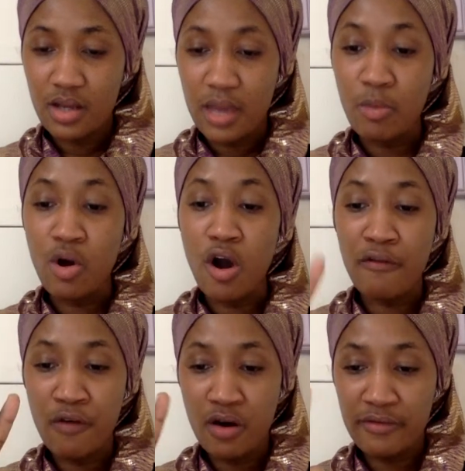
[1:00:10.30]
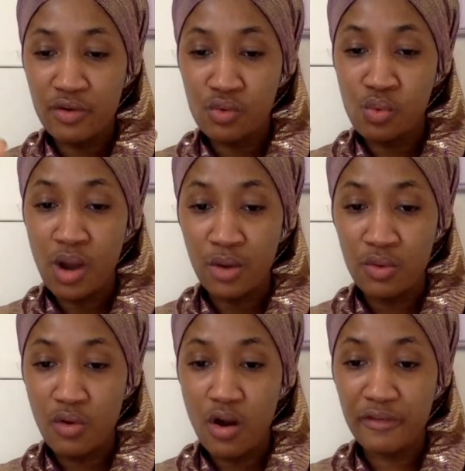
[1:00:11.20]
Among all four of you, who I
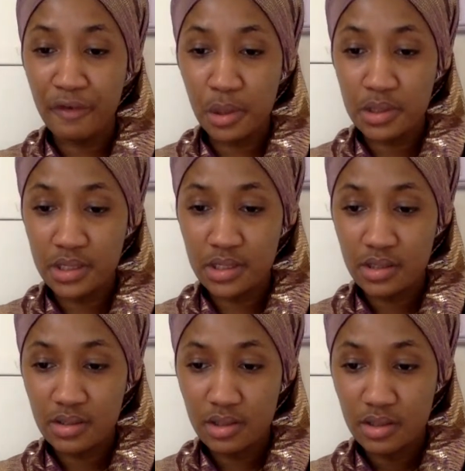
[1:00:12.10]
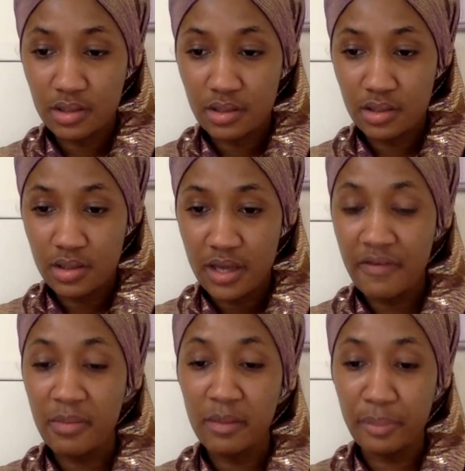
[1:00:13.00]
could call first? If
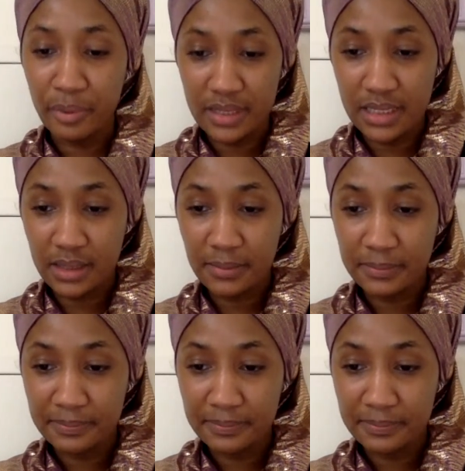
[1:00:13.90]
I'm in prison?